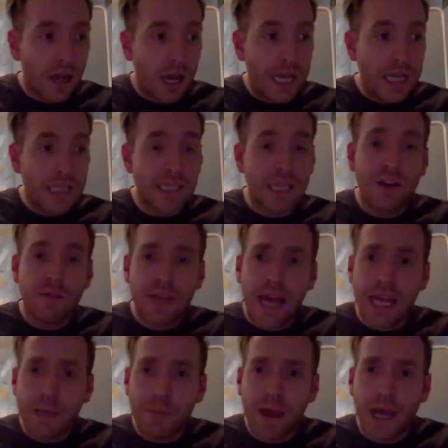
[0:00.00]
instead of
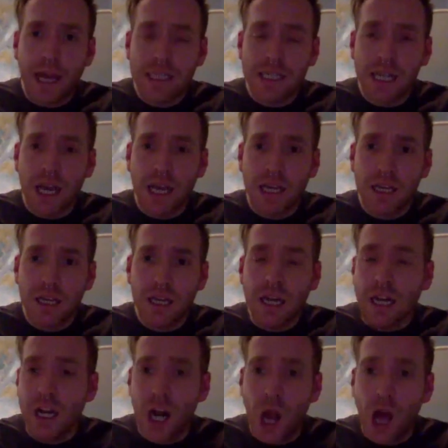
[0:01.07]
getting paid, like
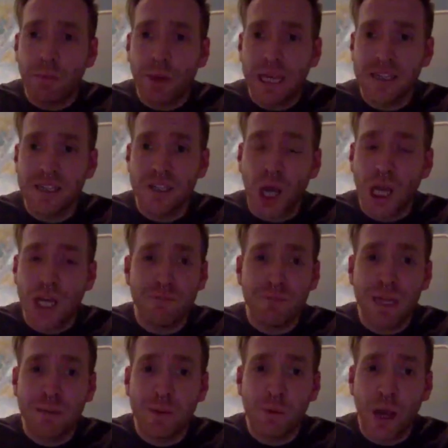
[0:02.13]
in a lot of places, not even
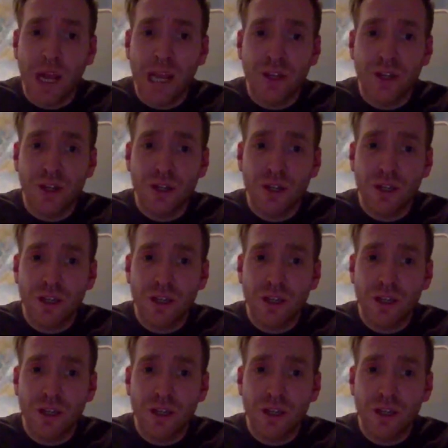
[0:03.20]
minimum wage,